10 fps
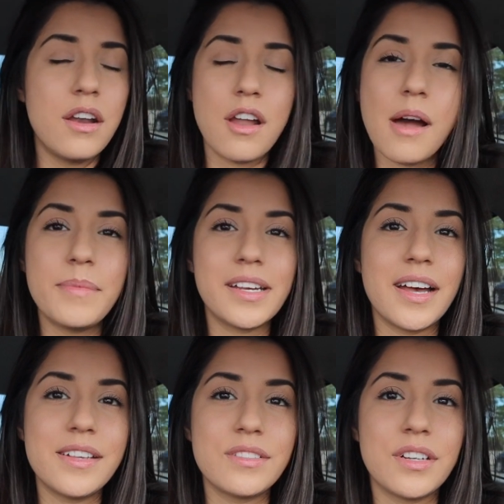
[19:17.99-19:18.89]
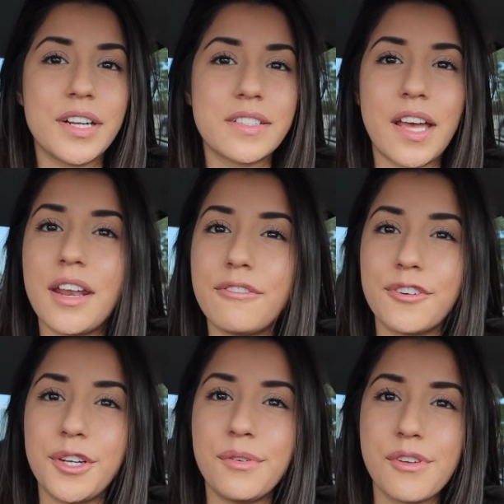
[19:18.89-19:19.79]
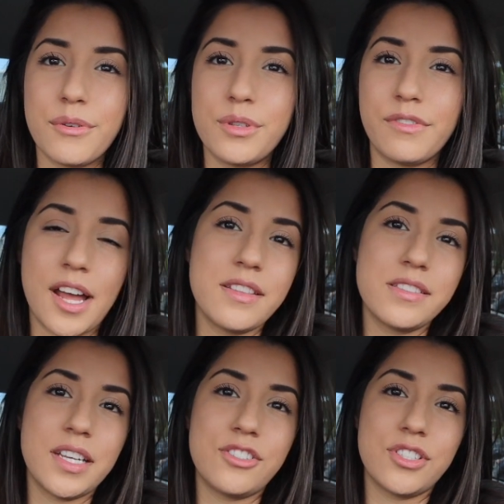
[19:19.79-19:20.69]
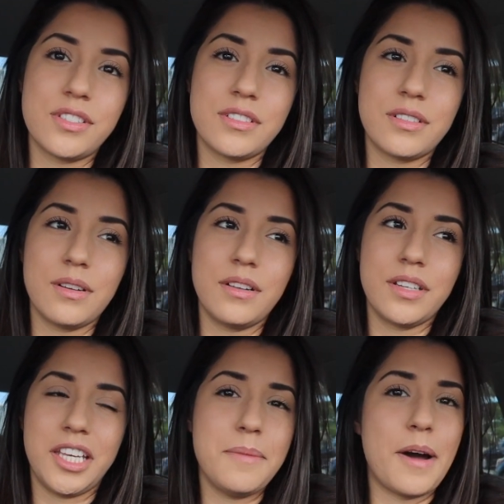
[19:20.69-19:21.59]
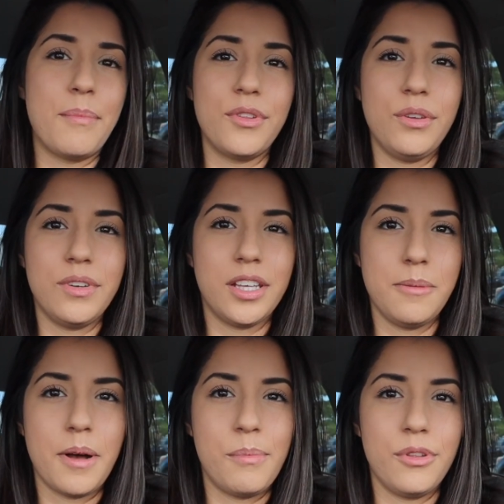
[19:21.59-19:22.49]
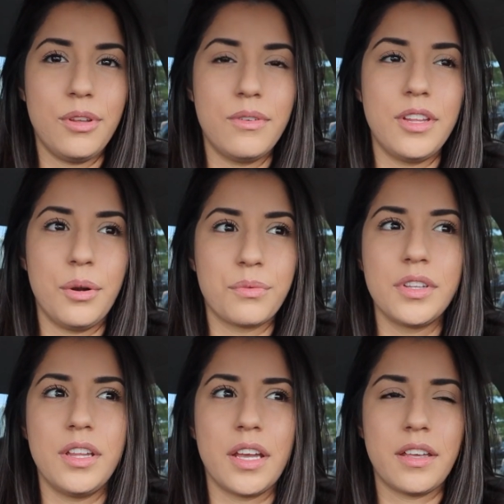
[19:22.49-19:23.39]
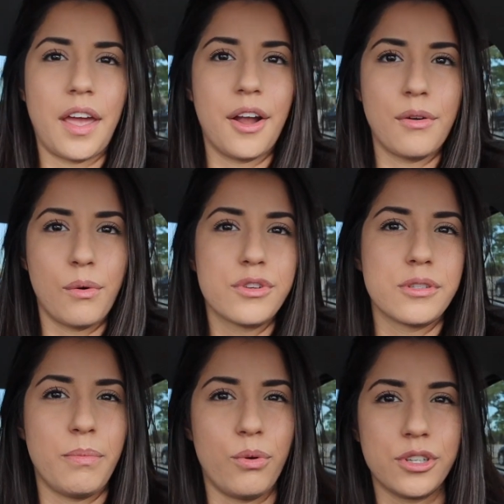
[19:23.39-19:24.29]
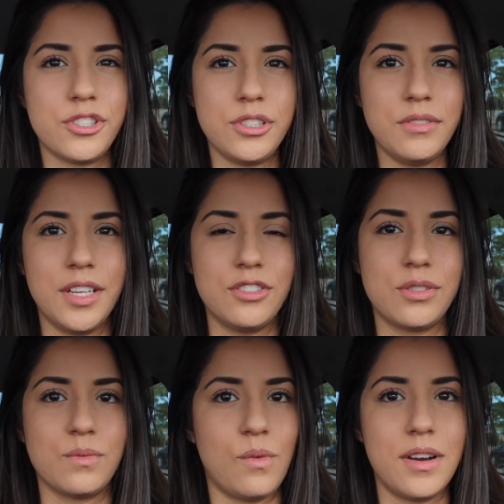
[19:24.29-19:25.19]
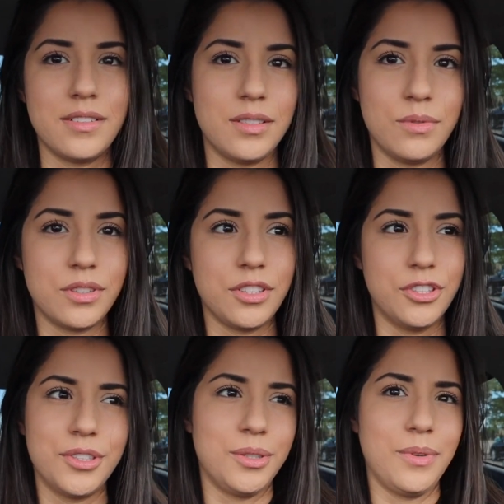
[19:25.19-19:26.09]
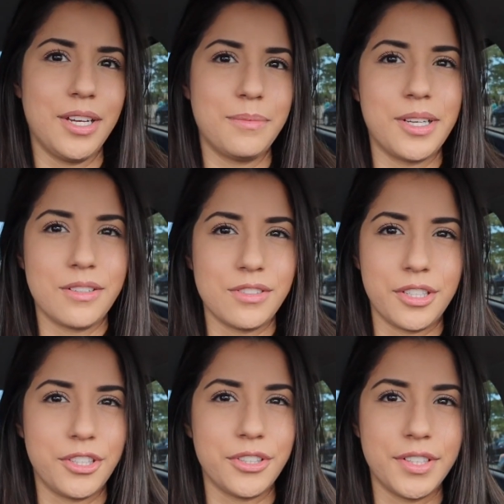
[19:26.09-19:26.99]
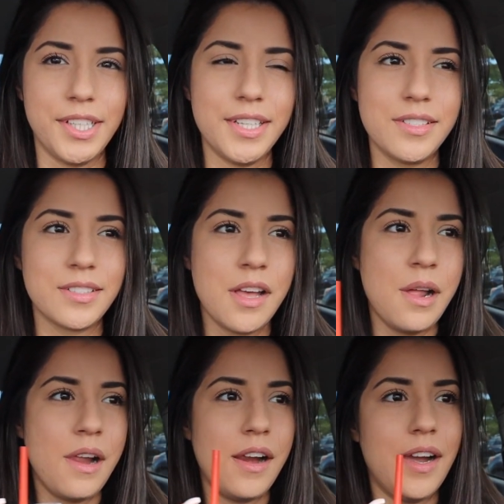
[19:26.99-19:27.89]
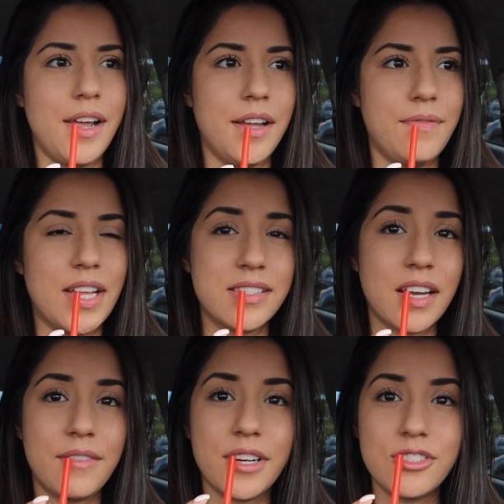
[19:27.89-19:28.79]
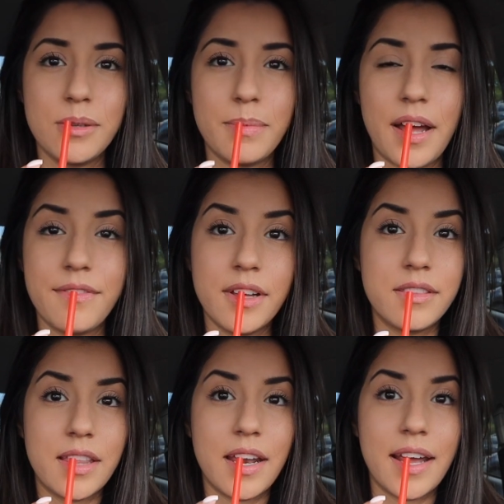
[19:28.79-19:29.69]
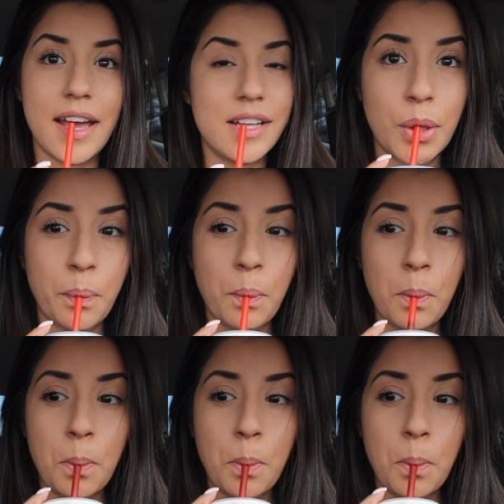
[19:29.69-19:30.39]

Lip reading: not because they're excited for you, or those friends that just keep up with you to keep up with you, and they don't really like care or support you. They just want to see what you're doing because they're curious, and that's the kind of friendship I felt that I had.